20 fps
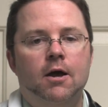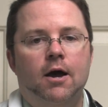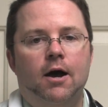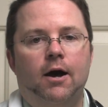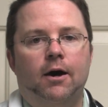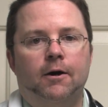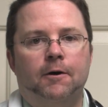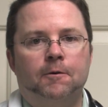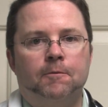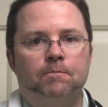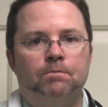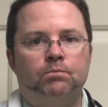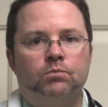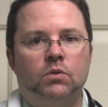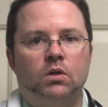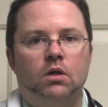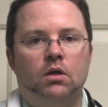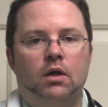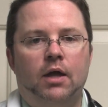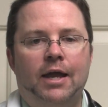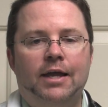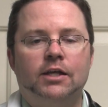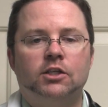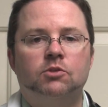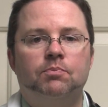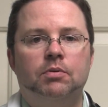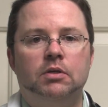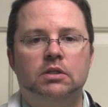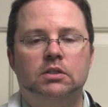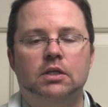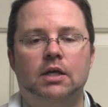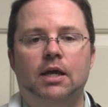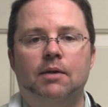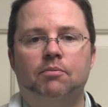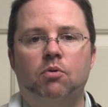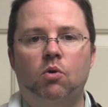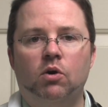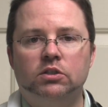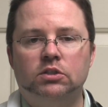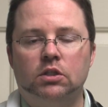ASPCA
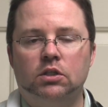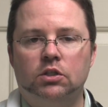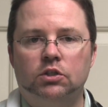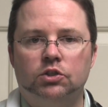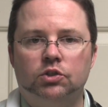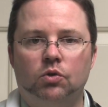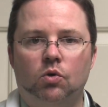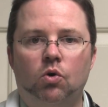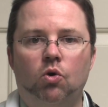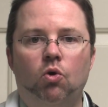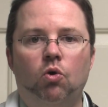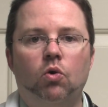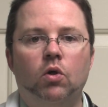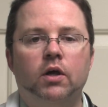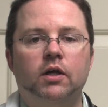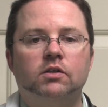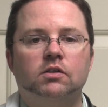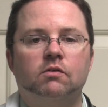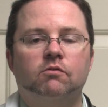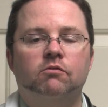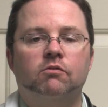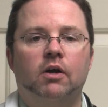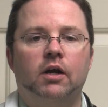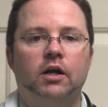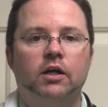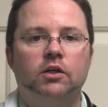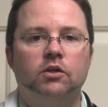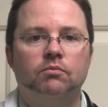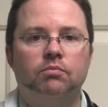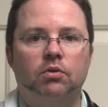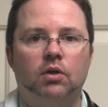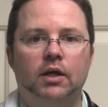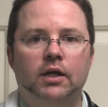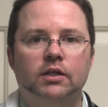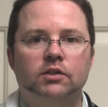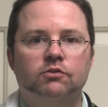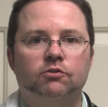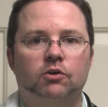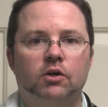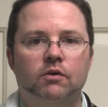poison control is a very good
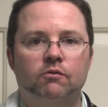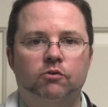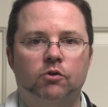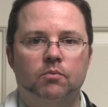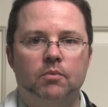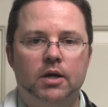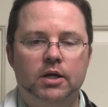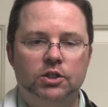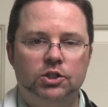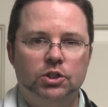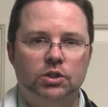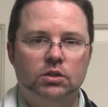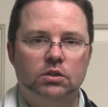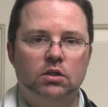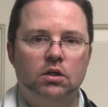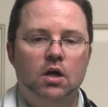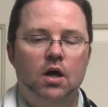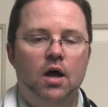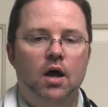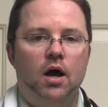place for information